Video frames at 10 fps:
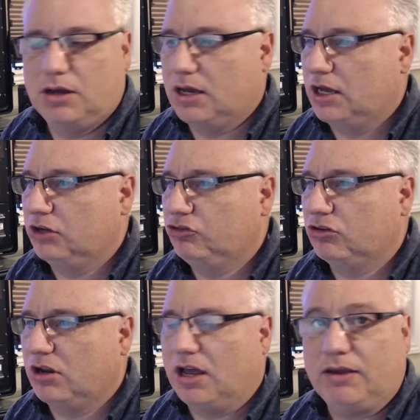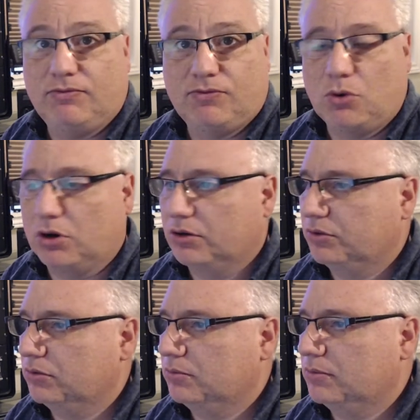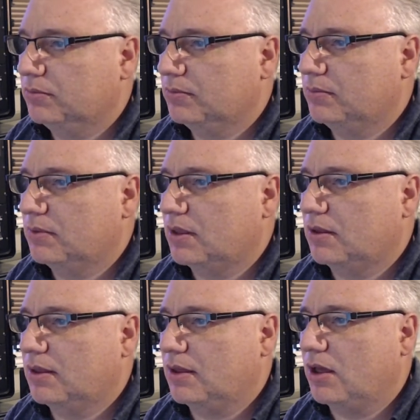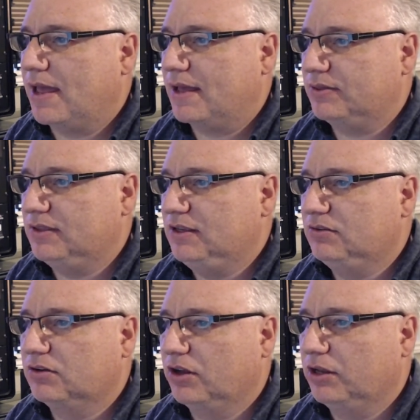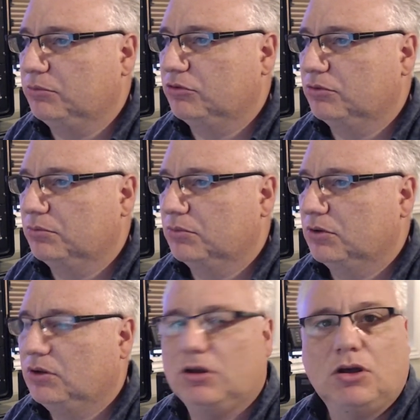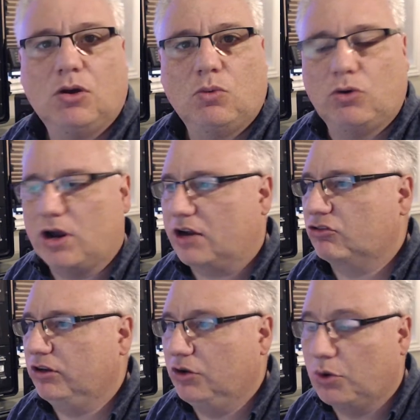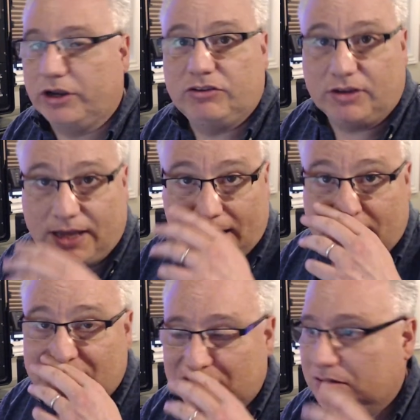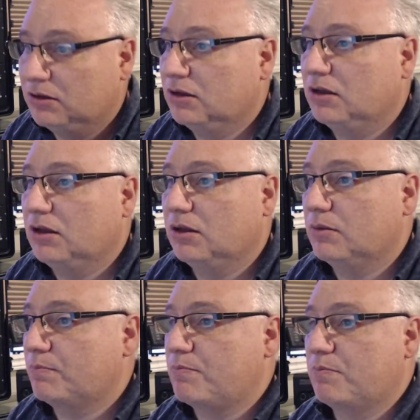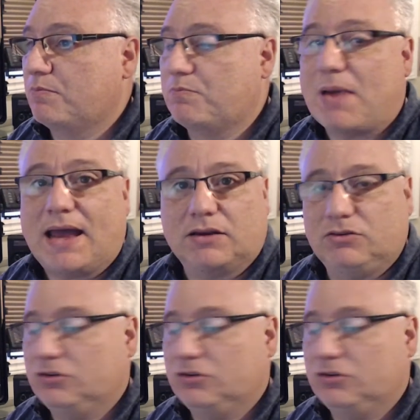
July 4th, at these times, we're actually going to get back